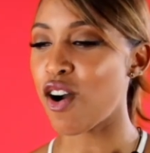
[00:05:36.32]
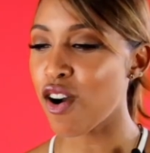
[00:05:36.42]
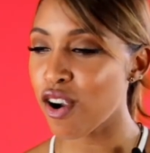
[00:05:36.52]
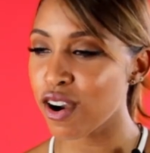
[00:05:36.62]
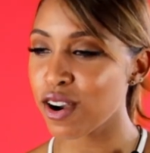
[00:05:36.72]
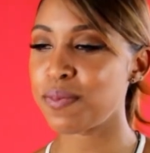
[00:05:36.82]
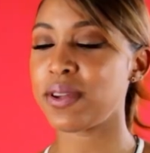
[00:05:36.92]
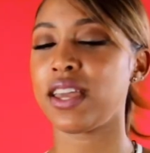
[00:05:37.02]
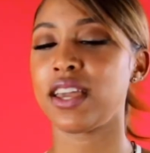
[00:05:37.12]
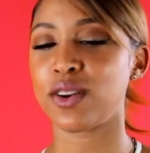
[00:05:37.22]
hard
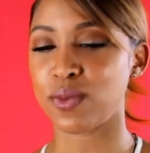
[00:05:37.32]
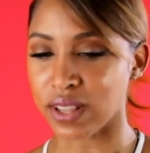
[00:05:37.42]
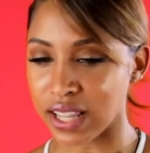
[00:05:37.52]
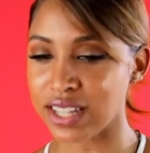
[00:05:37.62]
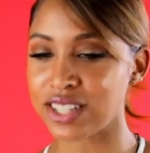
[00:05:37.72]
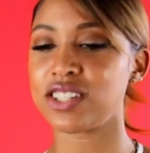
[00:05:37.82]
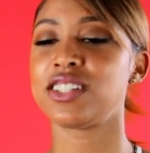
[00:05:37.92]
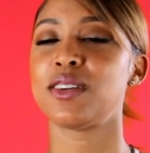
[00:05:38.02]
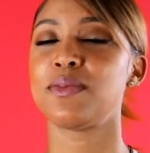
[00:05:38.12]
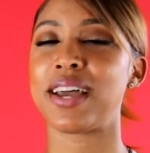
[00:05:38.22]
being in a
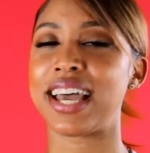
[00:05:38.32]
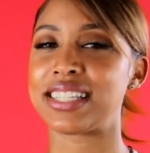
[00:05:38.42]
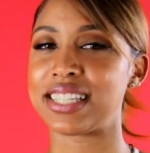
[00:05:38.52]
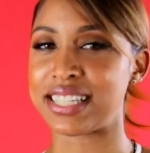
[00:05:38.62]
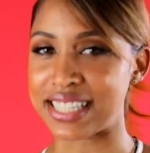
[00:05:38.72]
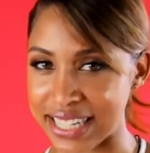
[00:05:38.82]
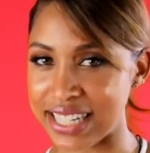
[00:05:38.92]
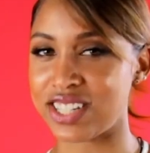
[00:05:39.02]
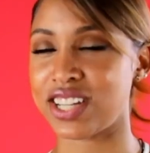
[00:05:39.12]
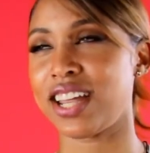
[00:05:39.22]
relationship as a
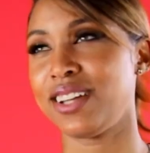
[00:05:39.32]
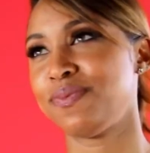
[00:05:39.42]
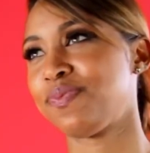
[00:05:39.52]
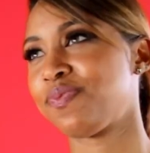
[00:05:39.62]
DJ.